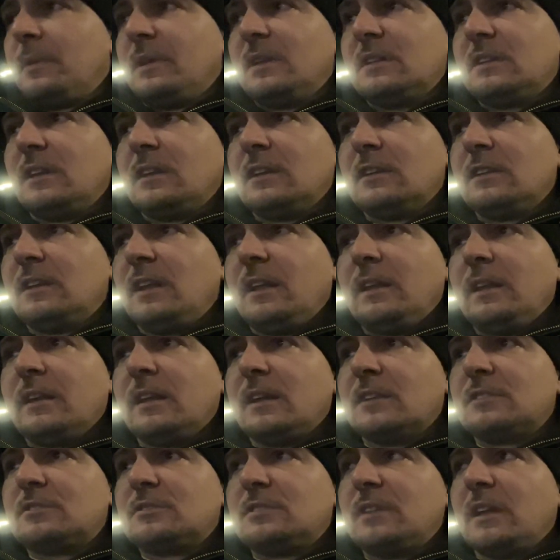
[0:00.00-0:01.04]
at the end of the day,
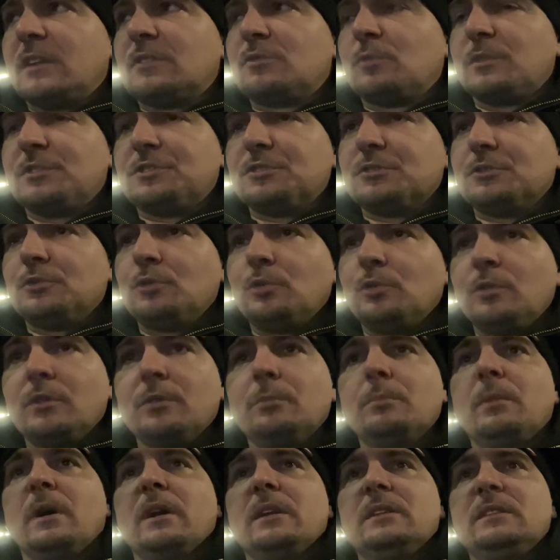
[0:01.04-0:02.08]
that's what you're doing
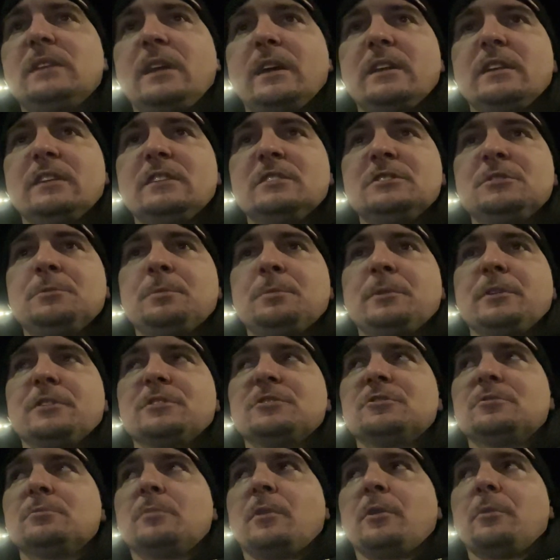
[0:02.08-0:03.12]
by taking these
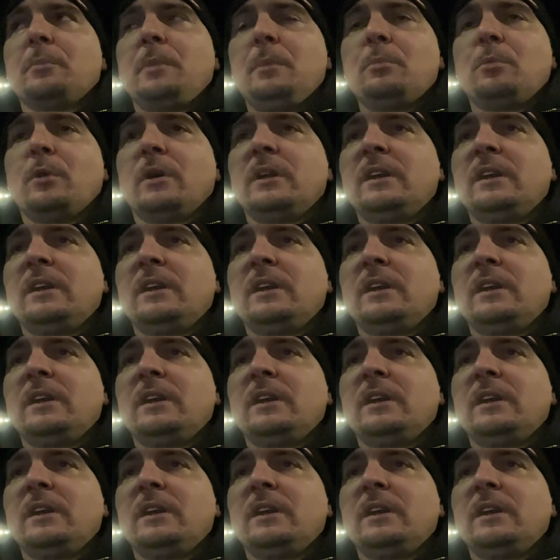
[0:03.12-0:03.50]
experiences from other people.